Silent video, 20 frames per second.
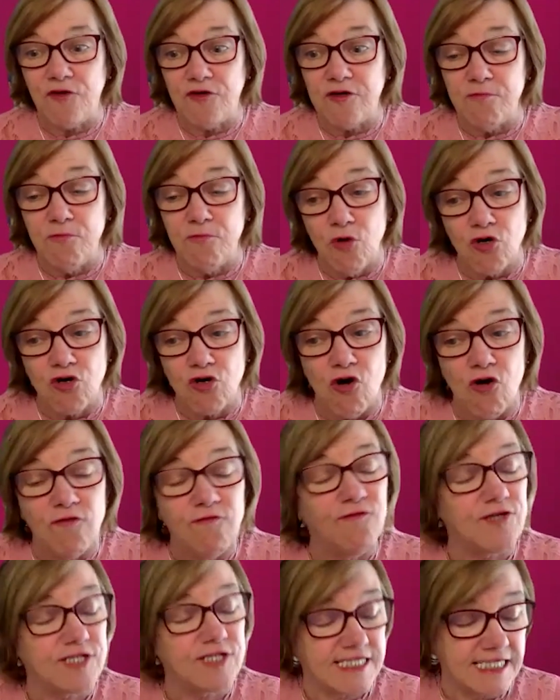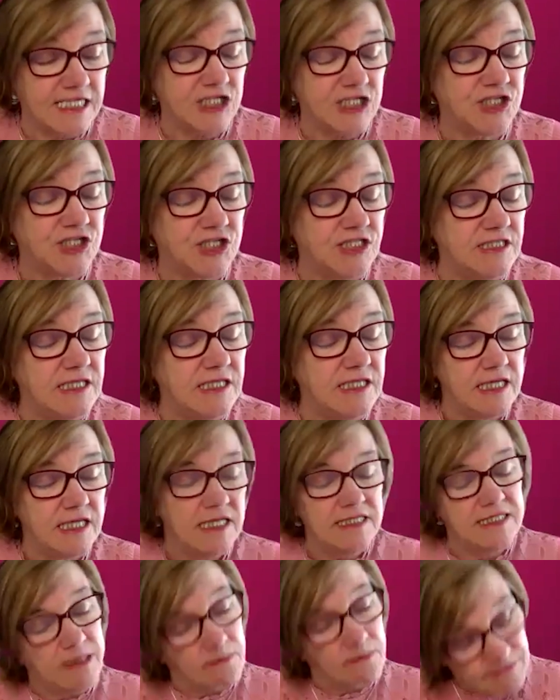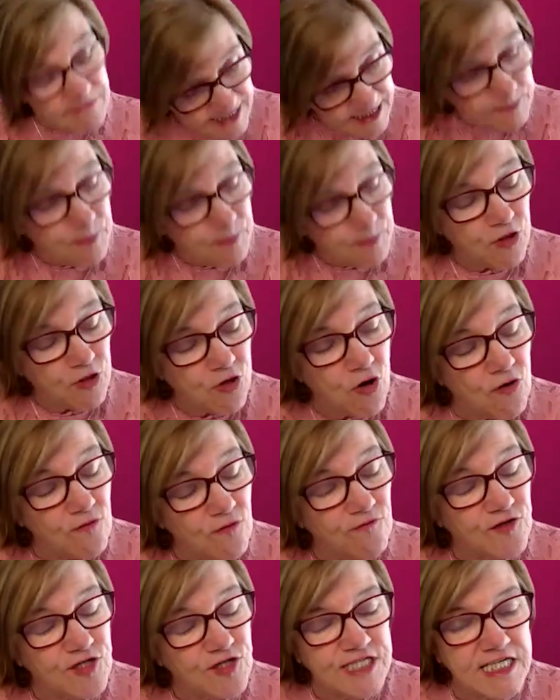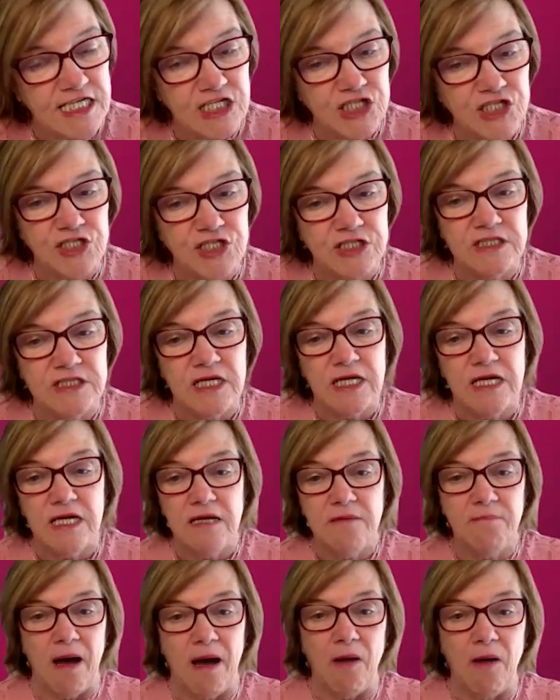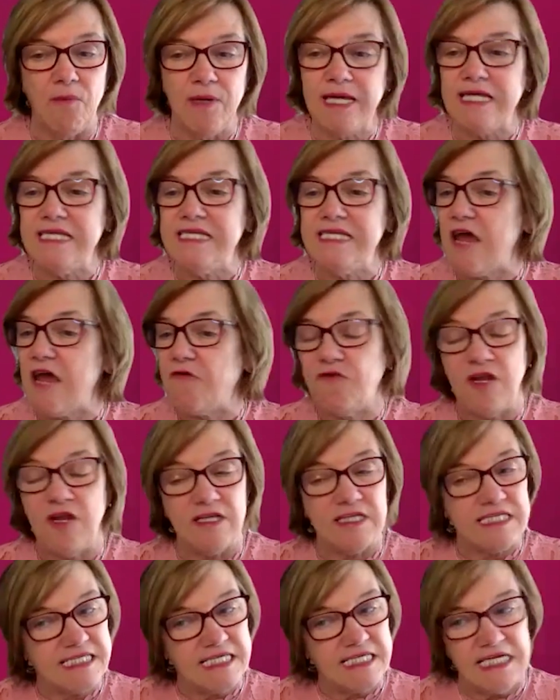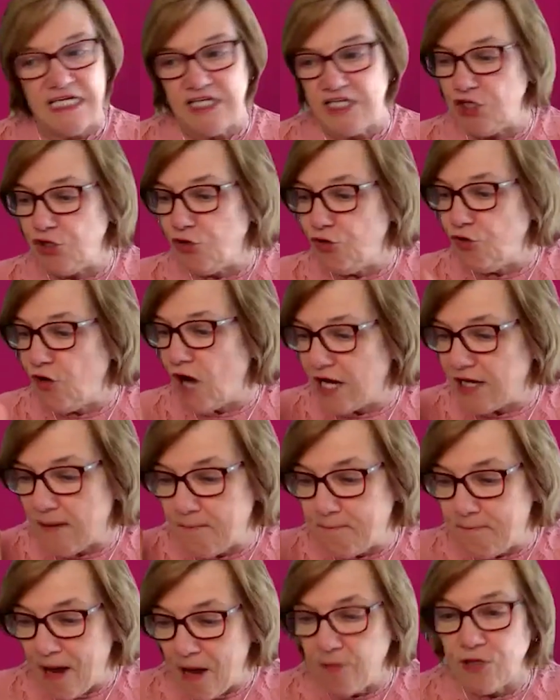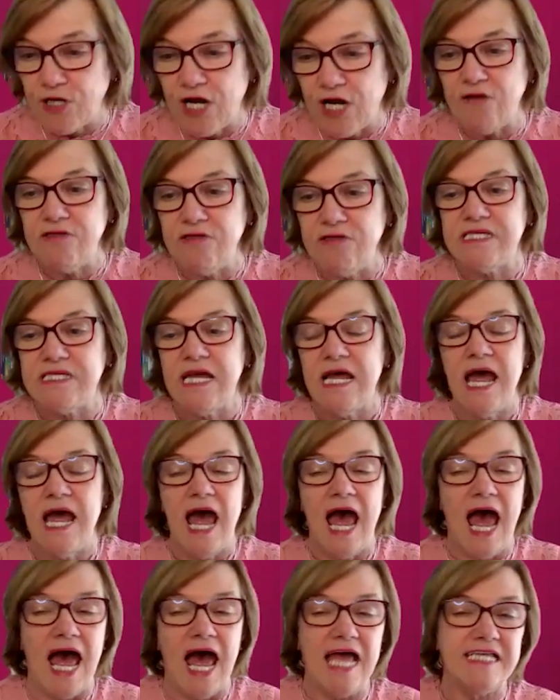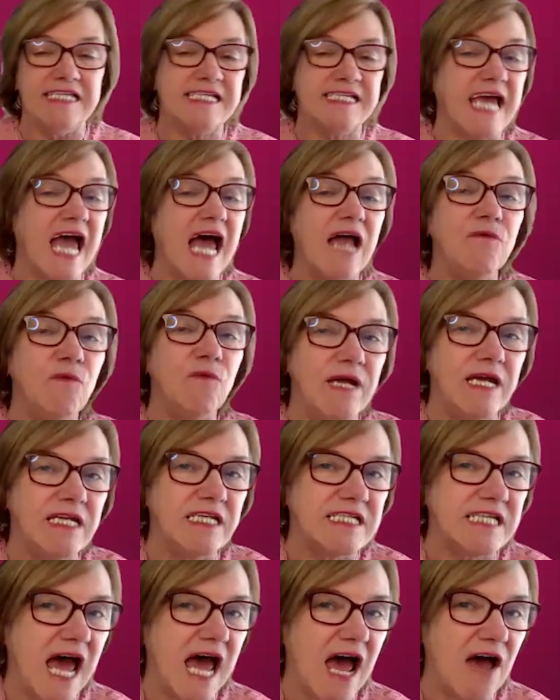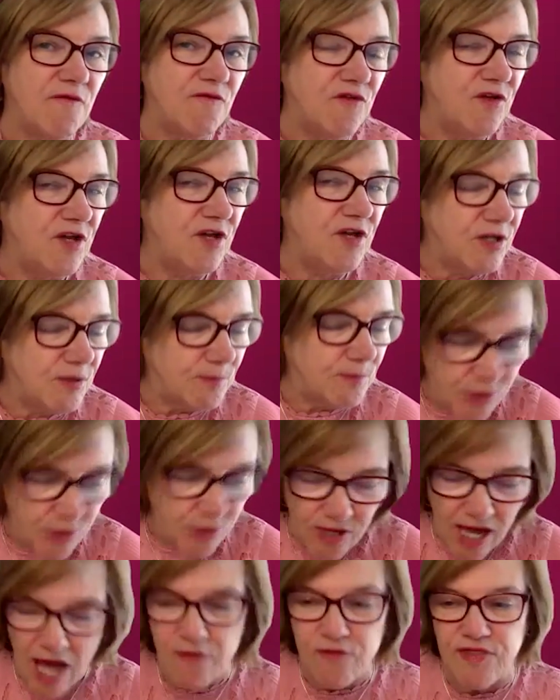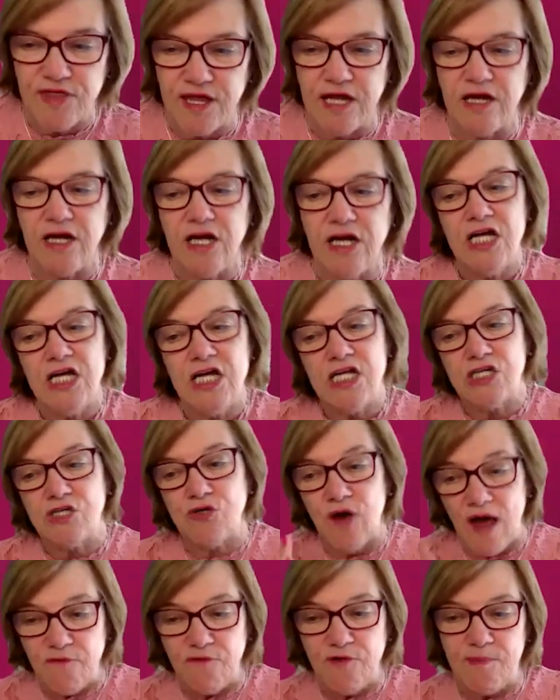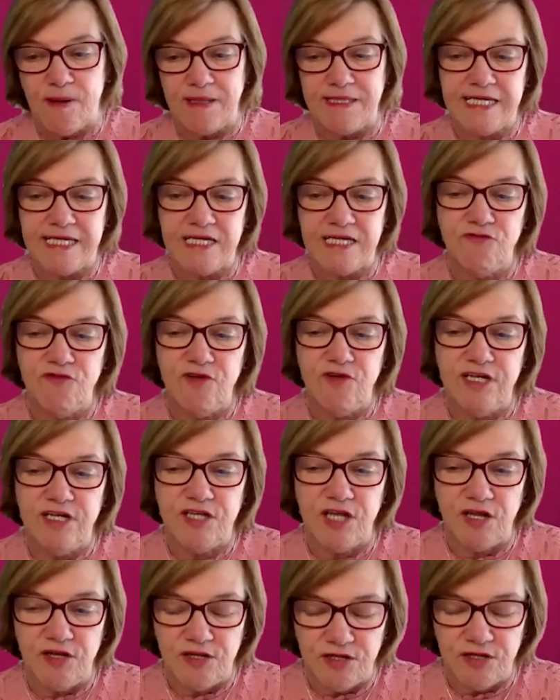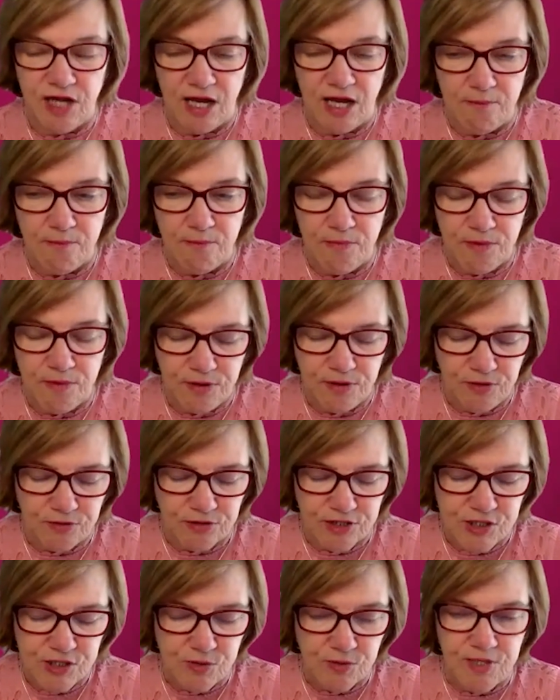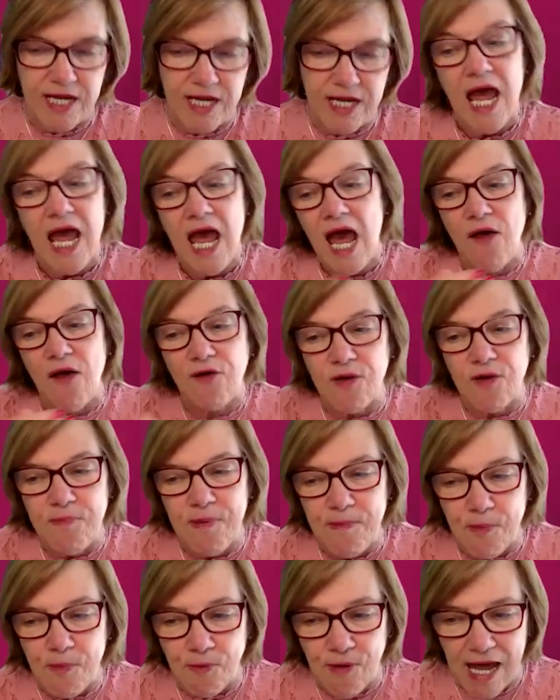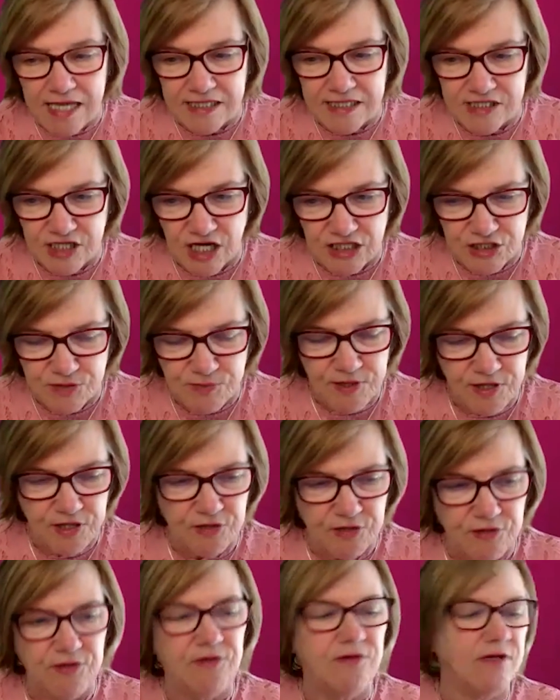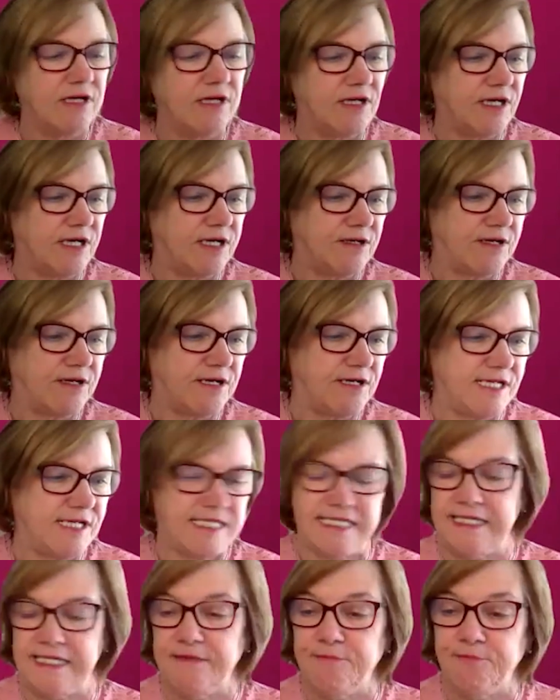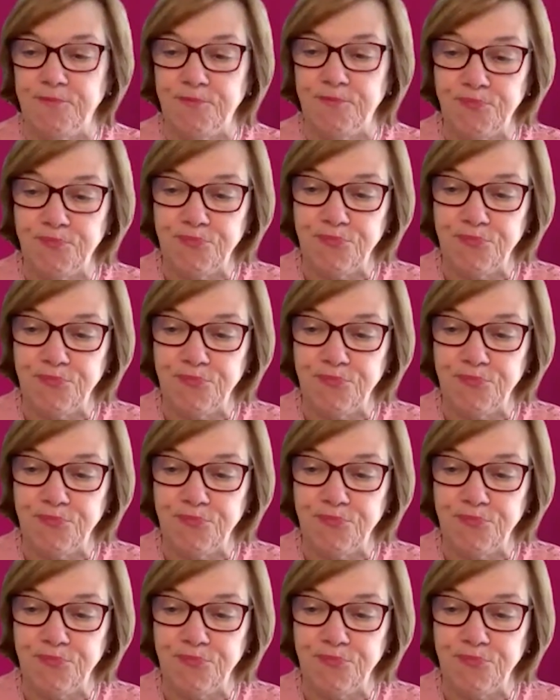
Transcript: for more conversation some deeper conversation but we can definitely see that you are a powerhouse and can't wait to have the book out there so everybody can read the, um, your story how can people get in touch with you christy